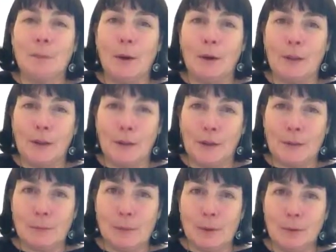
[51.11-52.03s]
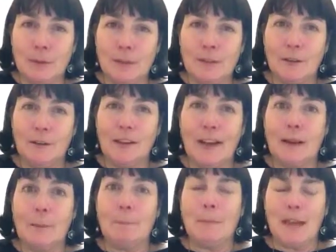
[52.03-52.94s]
both of those models of how
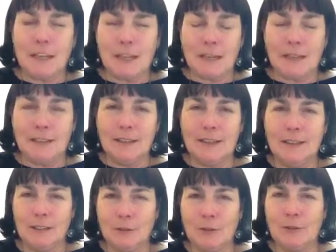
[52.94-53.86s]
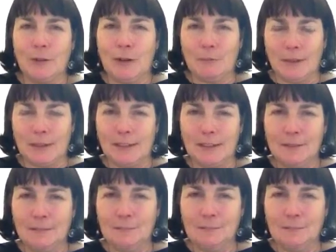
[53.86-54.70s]
to measure the interest rate risk.